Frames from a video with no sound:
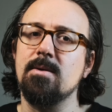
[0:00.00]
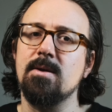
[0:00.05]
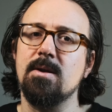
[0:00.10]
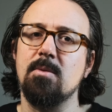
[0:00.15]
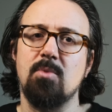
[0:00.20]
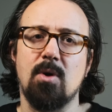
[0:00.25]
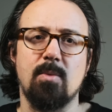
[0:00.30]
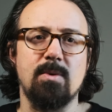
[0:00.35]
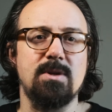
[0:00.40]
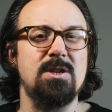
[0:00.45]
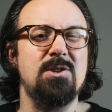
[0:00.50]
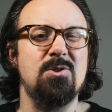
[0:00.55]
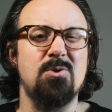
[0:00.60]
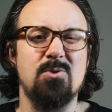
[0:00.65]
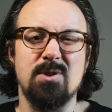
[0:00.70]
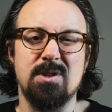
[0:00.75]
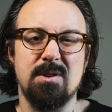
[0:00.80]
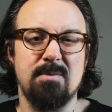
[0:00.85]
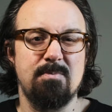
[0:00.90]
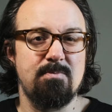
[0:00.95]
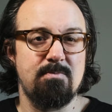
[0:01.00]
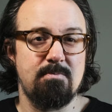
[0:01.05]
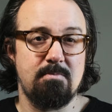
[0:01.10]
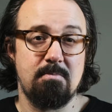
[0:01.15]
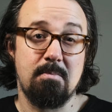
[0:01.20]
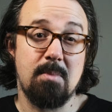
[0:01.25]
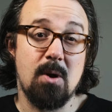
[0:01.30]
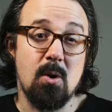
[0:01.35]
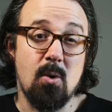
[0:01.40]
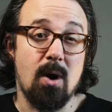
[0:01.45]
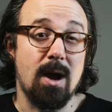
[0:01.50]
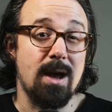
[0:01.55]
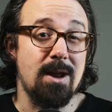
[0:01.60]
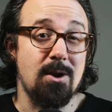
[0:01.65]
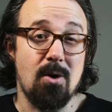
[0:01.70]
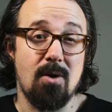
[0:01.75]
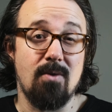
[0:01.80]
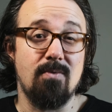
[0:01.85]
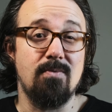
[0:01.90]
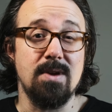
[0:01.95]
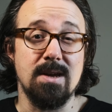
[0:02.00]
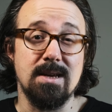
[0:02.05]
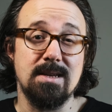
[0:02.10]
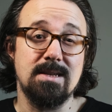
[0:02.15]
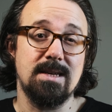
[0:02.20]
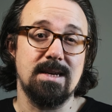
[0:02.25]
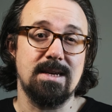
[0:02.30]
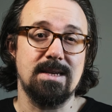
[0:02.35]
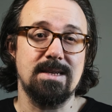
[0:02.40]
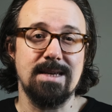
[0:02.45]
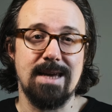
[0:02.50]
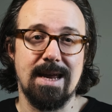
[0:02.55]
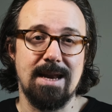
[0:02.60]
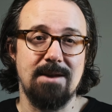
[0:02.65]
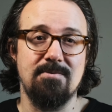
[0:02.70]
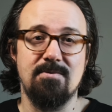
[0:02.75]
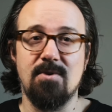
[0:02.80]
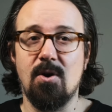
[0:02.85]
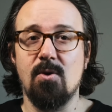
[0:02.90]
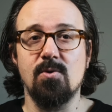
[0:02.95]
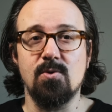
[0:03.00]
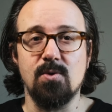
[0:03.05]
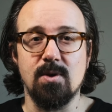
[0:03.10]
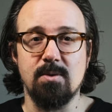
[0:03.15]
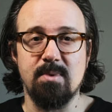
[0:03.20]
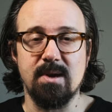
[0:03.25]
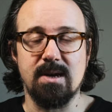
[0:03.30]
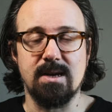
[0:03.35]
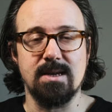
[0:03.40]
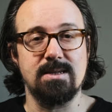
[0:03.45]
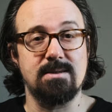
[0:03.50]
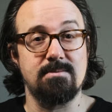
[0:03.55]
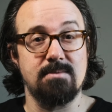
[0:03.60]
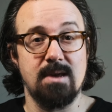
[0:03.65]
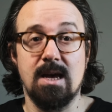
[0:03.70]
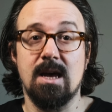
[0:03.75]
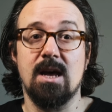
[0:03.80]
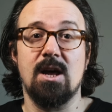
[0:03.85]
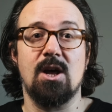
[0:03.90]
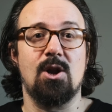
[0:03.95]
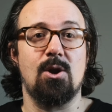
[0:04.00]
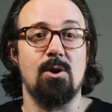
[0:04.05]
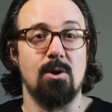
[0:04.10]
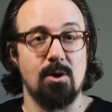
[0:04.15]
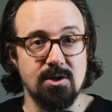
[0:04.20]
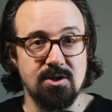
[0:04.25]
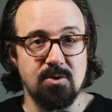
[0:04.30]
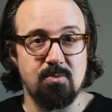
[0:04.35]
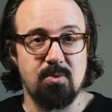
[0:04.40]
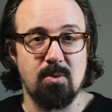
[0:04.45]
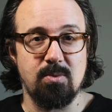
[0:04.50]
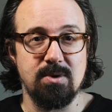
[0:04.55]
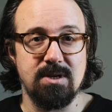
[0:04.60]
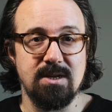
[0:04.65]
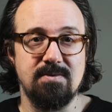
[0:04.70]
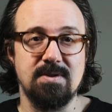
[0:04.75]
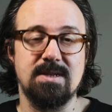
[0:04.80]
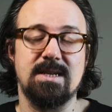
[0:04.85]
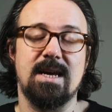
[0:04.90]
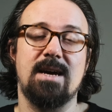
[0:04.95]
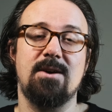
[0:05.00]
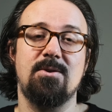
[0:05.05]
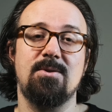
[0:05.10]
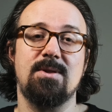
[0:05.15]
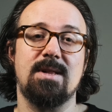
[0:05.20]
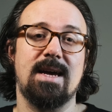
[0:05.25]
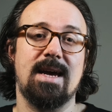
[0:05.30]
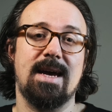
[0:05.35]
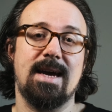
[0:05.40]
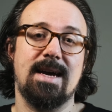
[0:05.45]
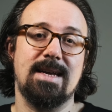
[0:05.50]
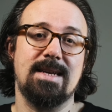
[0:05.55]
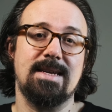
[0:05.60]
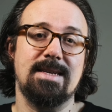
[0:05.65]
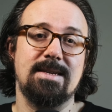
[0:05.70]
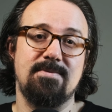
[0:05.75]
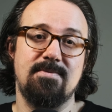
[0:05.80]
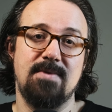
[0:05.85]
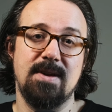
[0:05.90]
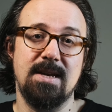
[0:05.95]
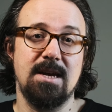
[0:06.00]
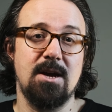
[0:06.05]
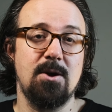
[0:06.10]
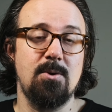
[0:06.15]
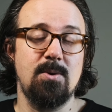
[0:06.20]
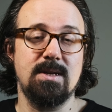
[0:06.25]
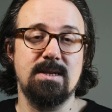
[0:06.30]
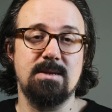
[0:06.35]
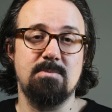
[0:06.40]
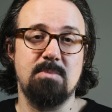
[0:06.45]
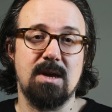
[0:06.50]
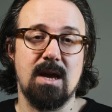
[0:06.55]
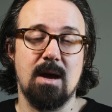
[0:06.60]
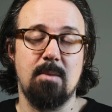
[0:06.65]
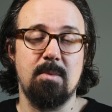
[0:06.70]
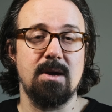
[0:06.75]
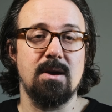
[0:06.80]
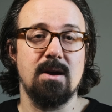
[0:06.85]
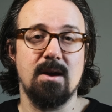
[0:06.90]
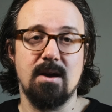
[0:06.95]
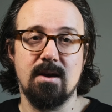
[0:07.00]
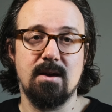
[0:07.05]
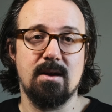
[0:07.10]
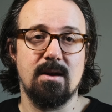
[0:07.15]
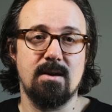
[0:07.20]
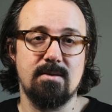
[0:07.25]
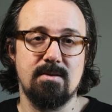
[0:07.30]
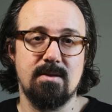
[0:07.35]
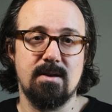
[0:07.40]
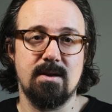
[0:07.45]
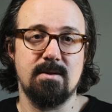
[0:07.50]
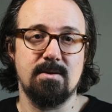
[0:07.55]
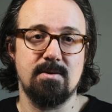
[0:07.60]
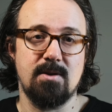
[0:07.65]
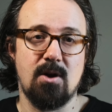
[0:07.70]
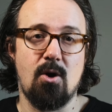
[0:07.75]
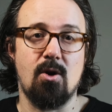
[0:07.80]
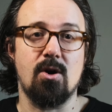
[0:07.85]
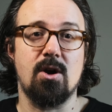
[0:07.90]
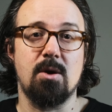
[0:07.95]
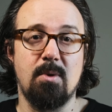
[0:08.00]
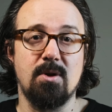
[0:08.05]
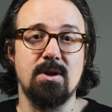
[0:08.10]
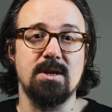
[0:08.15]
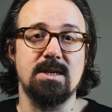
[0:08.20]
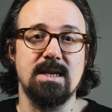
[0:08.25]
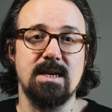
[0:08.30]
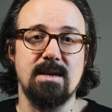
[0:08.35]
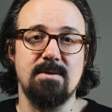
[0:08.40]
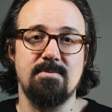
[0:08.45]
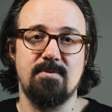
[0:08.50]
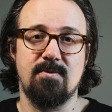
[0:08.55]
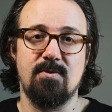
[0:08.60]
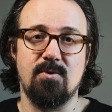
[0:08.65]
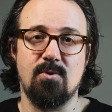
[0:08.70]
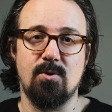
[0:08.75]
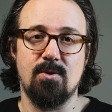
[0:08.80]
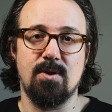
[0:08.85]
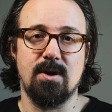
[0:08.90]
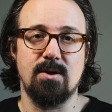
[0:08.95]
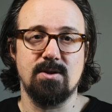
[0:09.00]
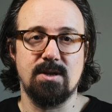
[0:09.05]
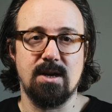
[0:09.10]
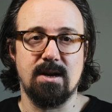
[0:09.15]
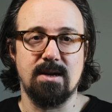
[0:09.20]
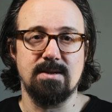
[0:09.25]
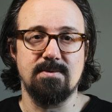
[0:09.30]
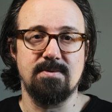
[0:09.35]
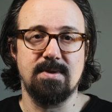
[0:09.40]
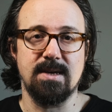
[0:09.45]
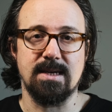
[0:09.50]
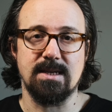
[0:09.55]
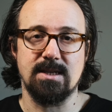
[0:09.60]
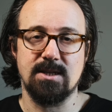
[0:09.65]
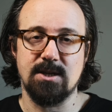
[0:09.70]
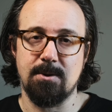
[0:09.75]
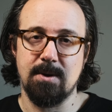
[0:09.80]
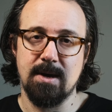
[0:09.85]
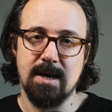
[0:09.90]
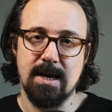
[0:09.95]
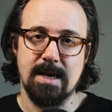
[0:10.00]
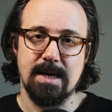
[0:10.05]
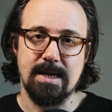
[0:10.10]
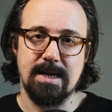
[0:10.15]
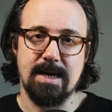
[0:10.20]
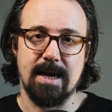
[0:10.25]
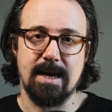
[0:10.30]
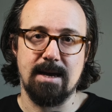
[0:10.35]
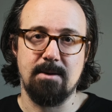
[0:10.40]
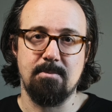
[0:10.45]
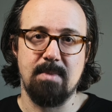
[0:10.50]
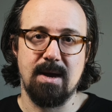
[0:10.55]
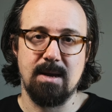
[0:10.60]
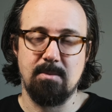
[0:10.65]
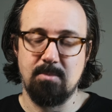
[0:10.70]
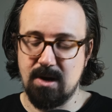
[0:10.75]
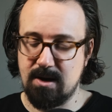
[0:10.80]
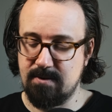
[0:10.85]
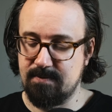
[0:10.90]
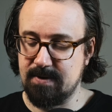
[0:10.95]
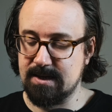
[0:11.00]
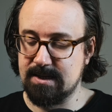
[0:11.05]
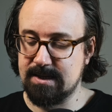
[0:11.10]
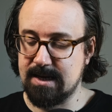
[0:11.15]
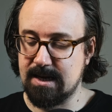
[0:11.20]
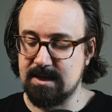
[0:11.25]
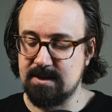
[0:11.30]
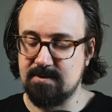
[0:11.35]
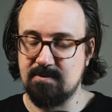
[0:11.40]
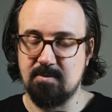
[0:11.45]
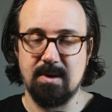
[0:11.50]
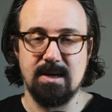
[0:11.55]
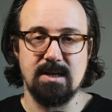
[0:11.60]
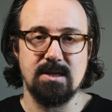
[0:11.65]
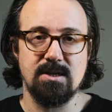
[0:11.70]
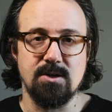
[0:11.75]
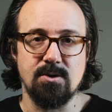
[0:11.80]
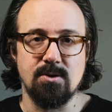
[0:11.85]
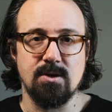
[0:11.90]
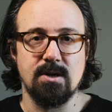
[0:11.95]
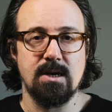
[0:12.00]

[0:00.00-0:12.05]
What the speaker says: property tours are quite an obvious thing to get involved with, because lots of property for sale, and video is becoming a hot commodity for those kinds of things. So yeah, it made perfect sense for me to